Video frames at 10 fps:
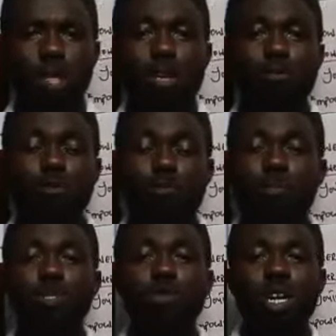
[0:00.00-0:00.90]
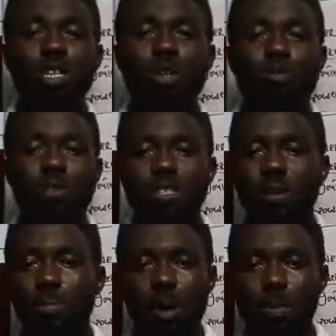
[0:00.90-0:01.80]
If you've been to any of this
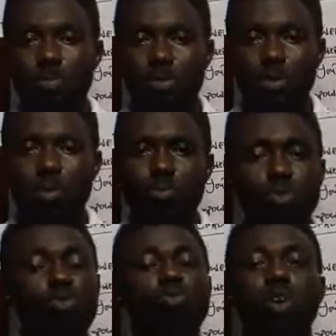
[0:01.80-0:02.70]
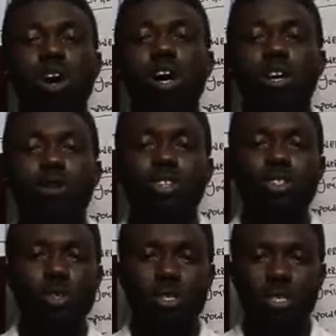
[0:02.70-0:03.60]
empowerment program, you are going
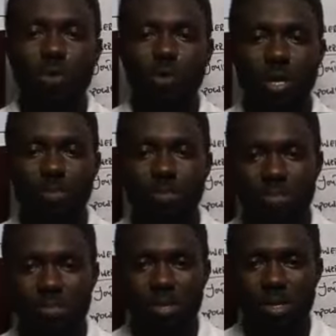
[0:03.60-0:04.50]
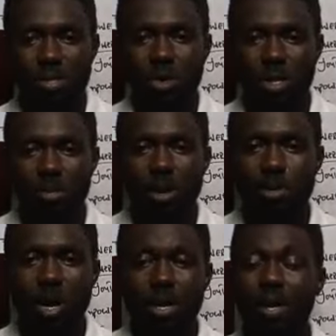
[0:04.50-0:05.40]
to understand what I'm talking
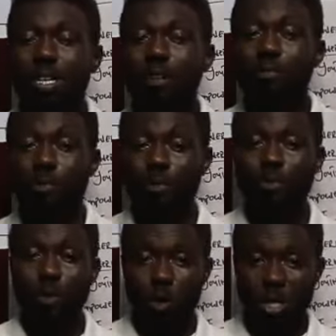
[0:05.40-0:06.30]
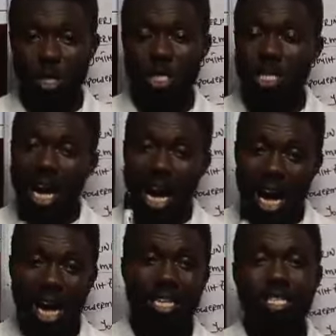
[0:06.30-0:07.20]
about right now. And if you've not,
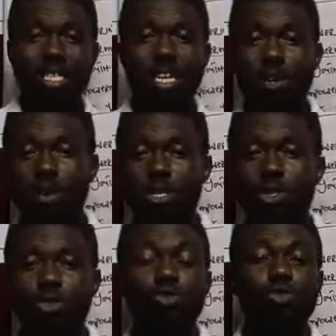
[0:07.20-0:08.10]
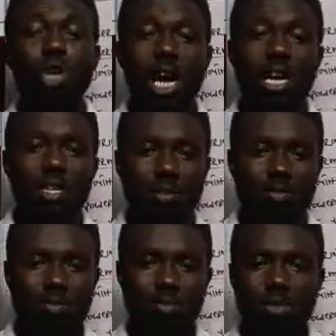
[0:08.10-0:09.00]
I encourage you to try.
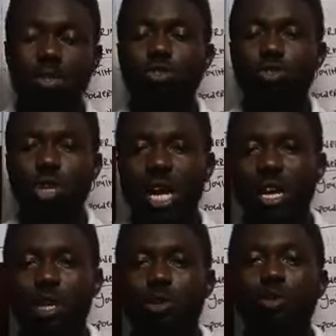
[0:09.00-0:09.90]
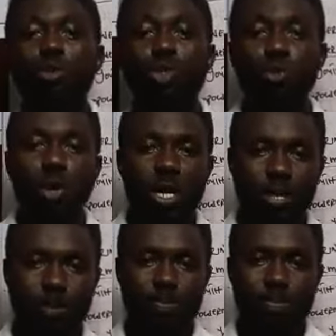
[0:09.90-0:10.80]
Just try and go to one,
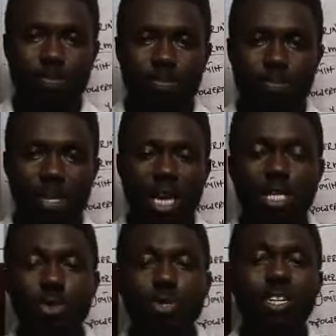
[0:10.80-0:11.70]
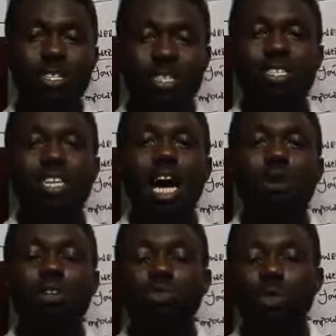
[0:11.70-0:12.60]
and you can see
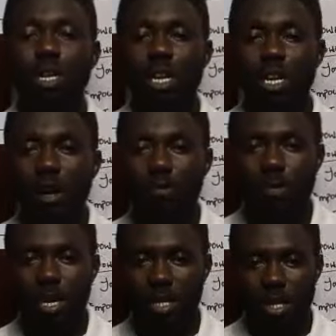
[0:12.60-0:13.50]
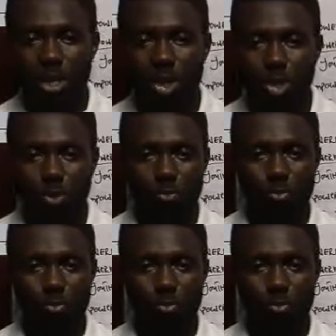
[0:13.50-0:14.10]
how it will affect you.